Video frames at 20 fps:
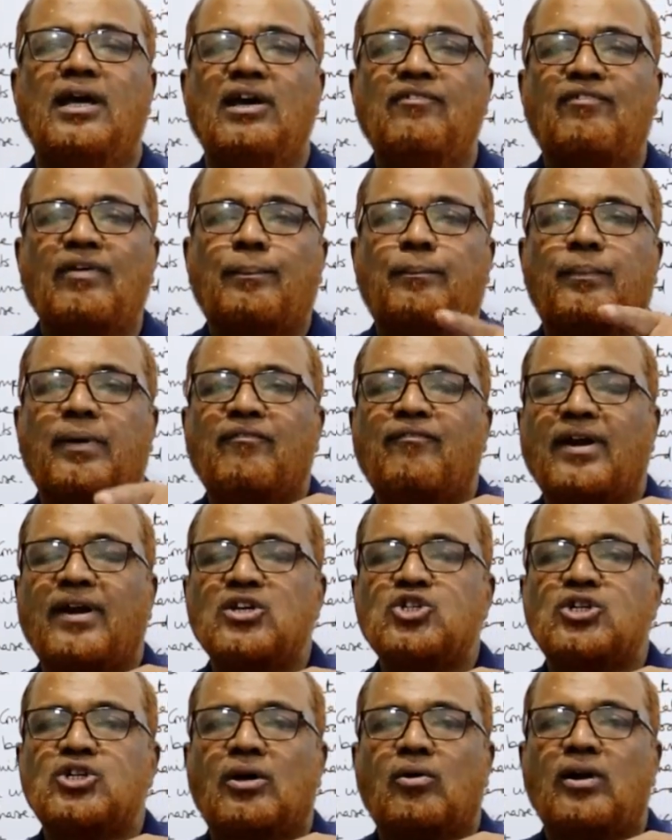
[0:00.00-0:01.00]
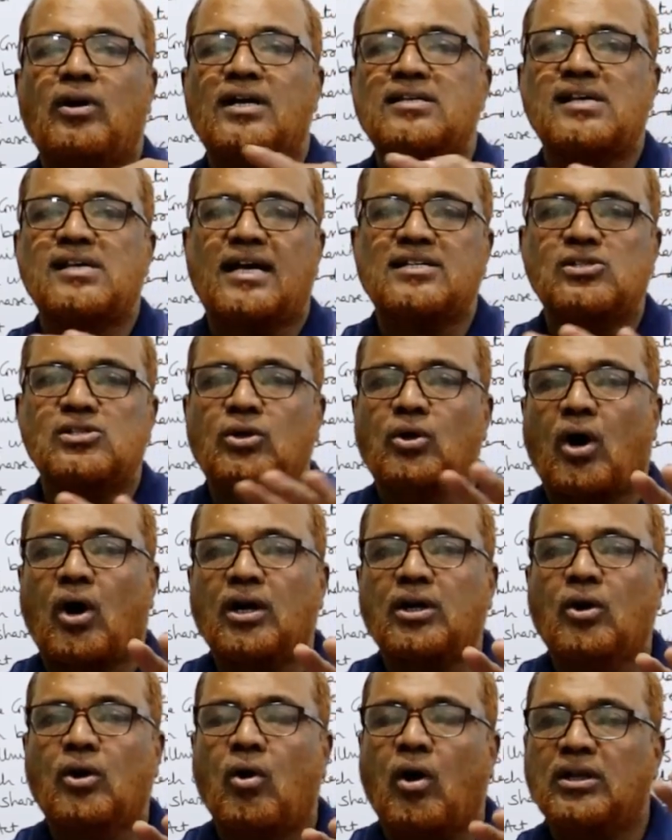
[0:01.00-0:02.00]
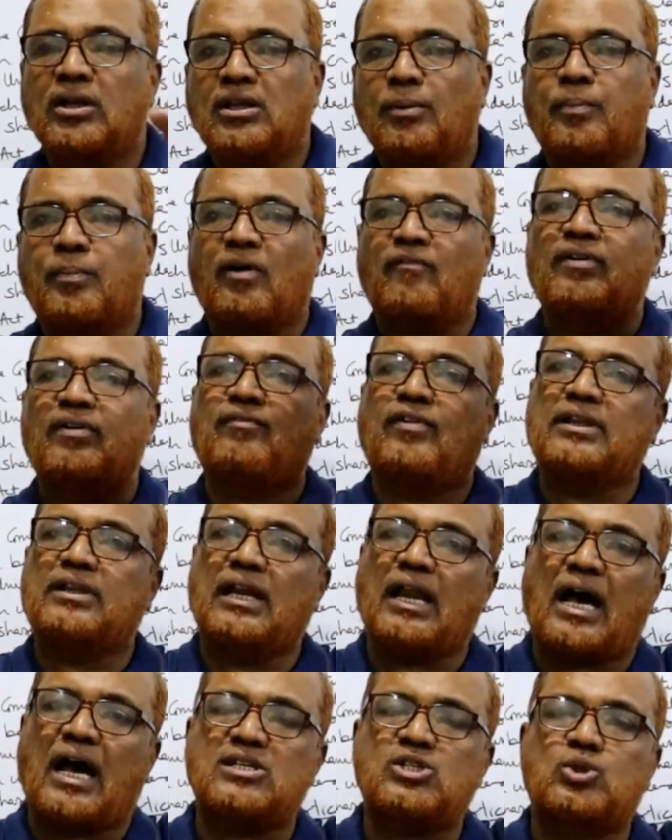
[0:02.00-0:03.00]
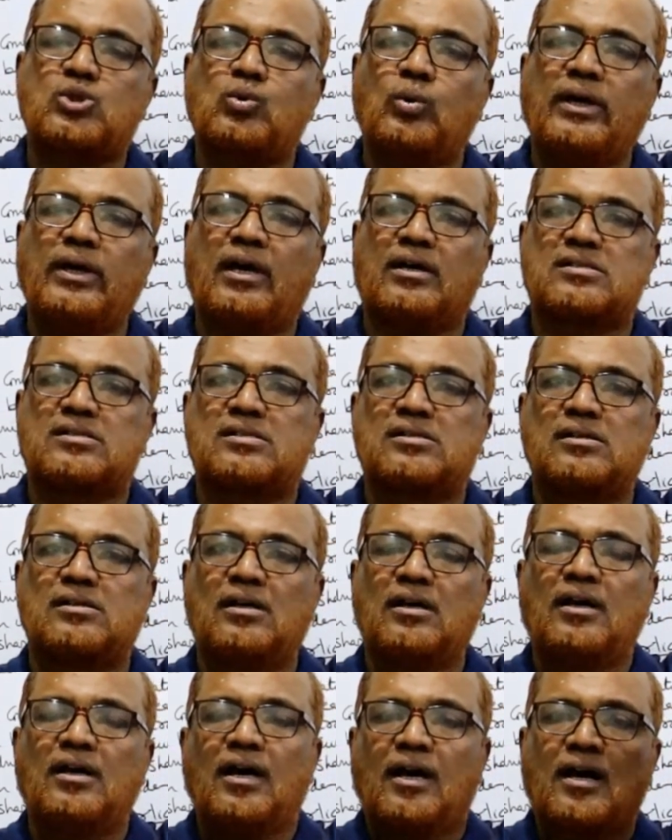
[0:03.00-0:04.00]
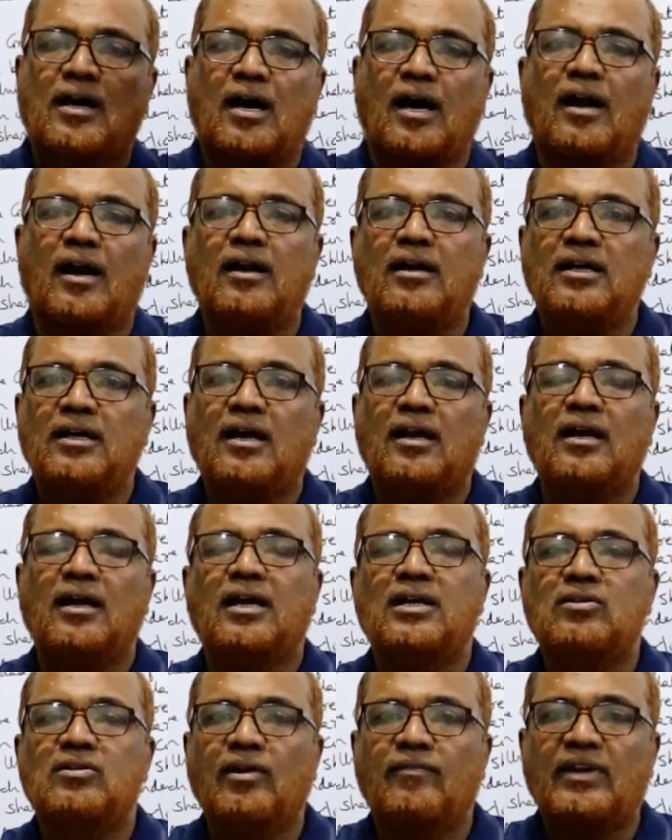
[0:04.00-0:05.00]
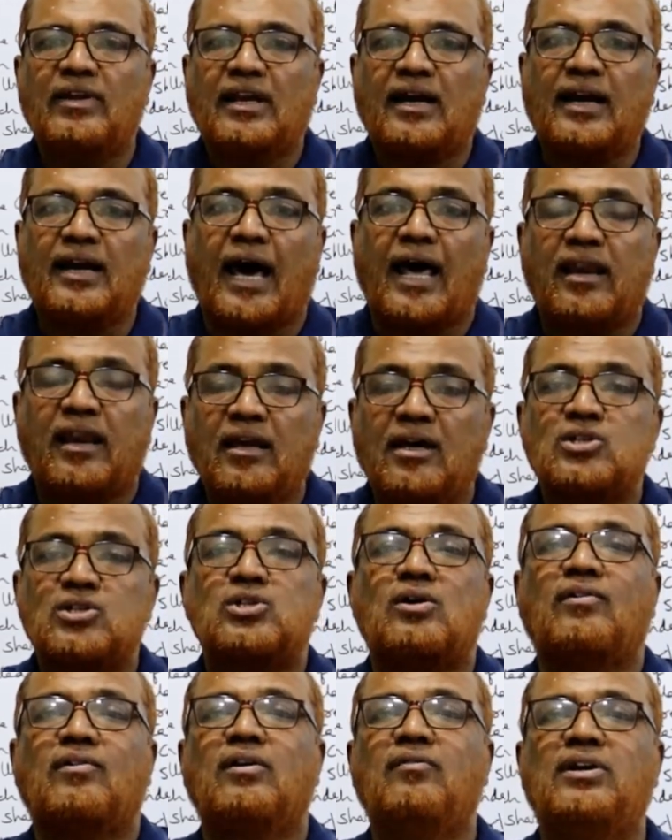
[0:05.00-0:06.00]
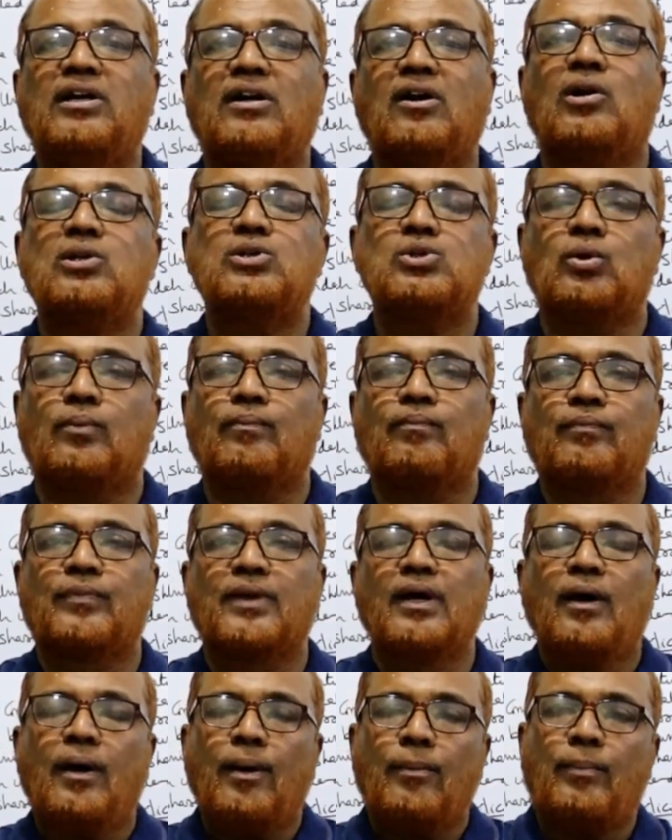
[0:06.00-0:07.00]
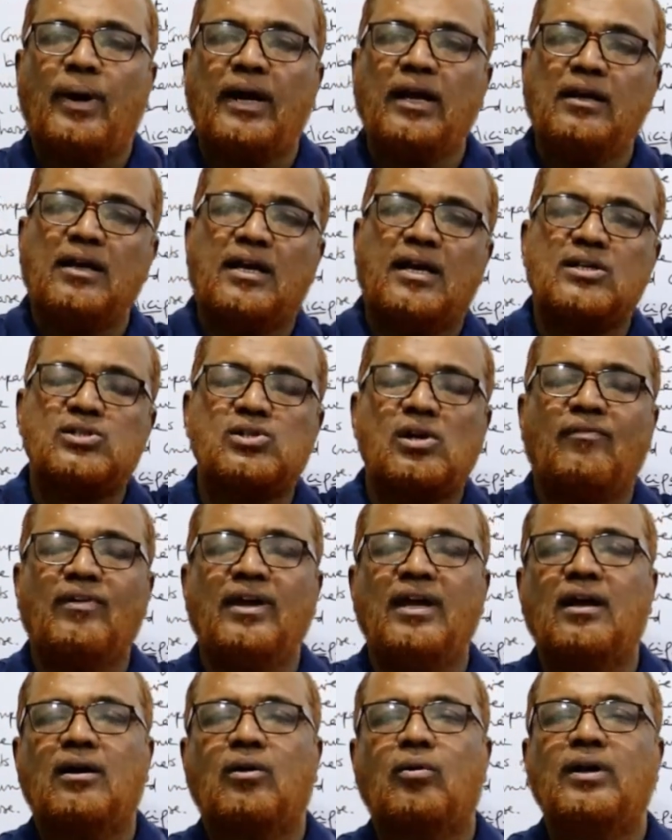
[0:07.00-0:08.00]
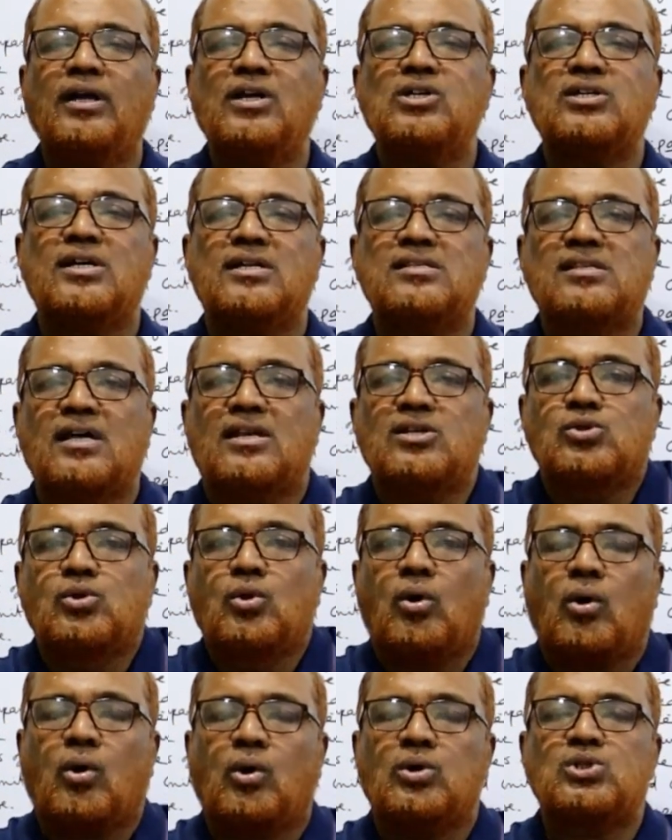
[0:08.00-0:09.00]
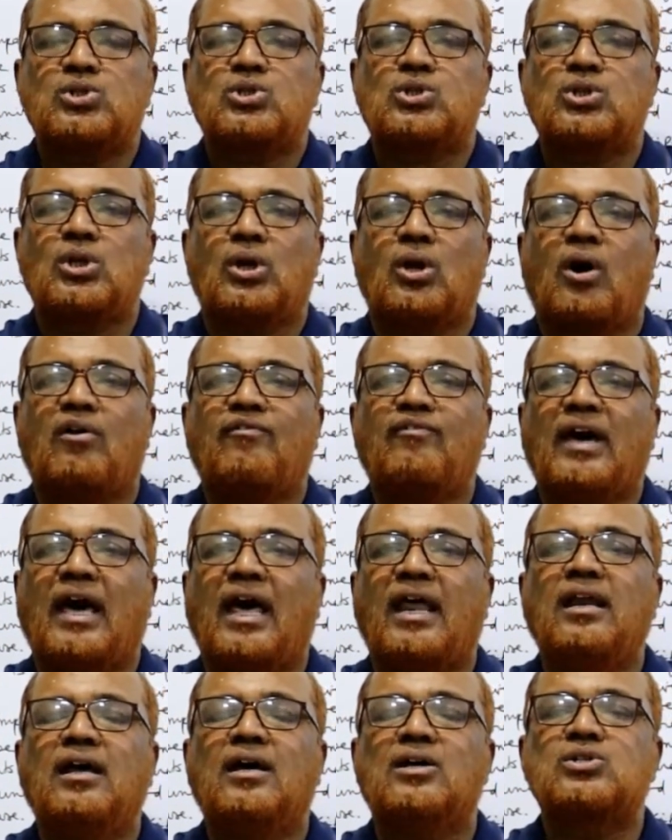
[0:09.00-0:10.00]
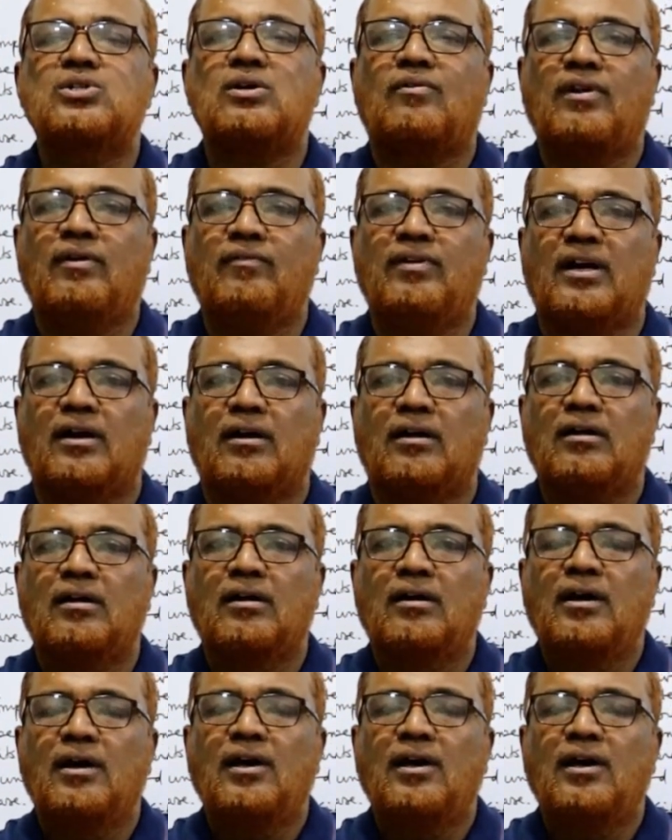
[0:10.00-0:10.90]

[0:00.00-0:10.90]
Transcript: If a preference shareholder has not got the profit for the last two years, current year it will get arrears of dividend also. But in case of equity shares, there is no question of arrears of dividend.